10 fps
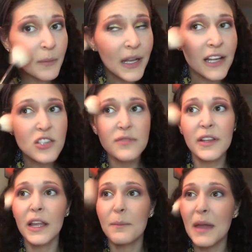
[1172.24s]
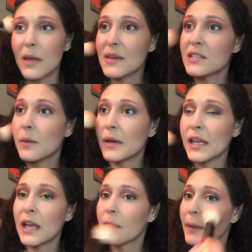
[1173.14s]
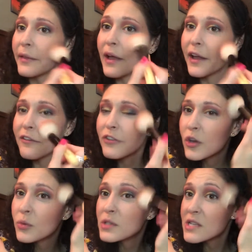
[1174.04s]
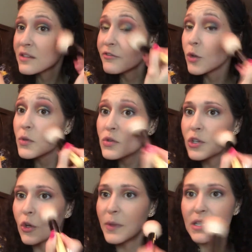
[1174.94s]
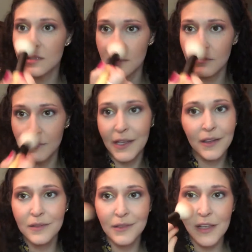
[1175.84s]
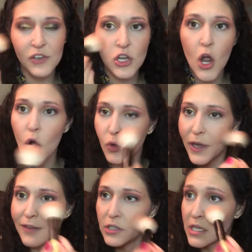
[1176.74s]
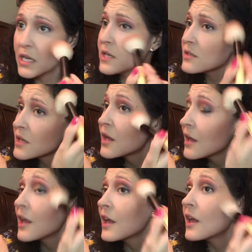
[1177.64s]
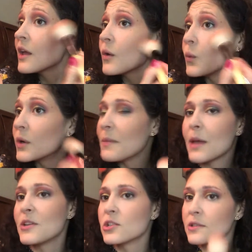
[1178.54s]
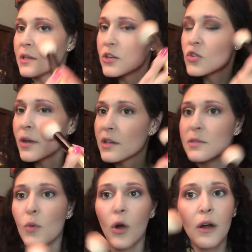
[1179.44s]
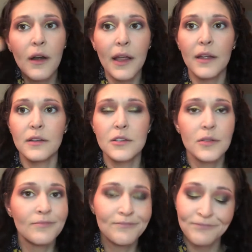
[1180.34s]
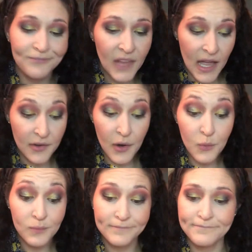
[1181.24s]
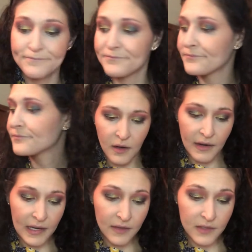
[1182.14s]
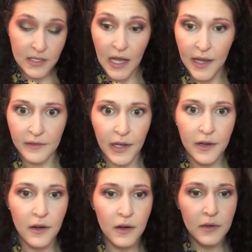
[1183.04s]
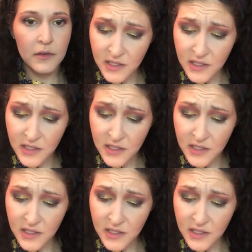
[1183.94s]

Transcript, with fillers: But I just feel like maybe somebody in my life who doesn't film YouTube and doesn't like even know who Kat Von D is would maybe just enjoy this more, and I don't know. All right, and this highlighter.